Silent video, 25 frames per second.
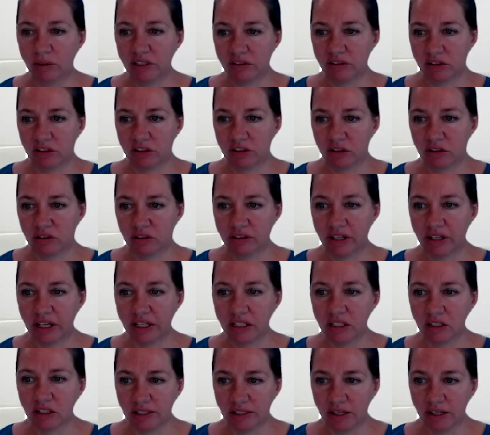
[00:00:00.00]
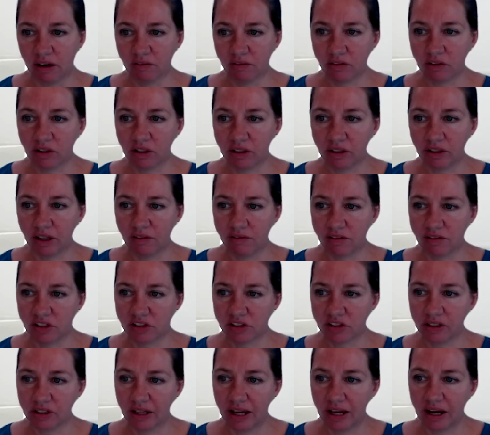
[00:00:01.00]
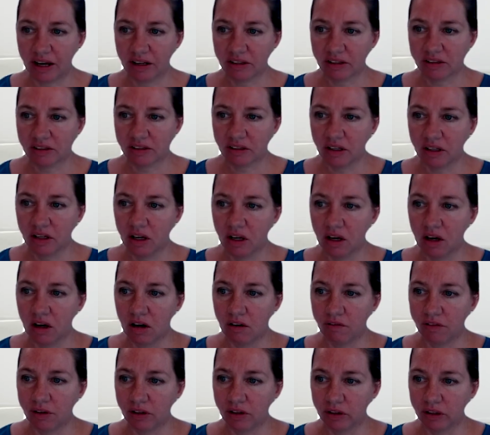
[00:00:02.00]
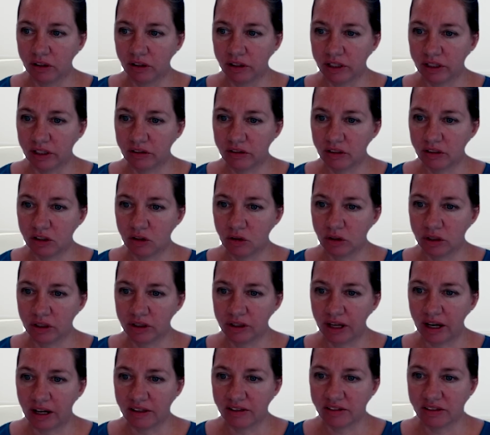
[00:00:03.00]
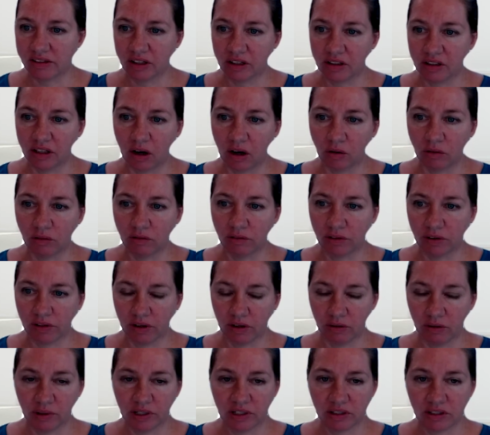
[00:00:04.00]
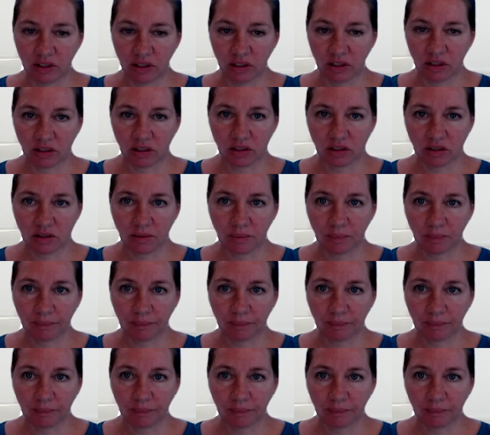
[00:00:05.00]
researchers like yourself could leverage class for learning to utilize the cloud for their research?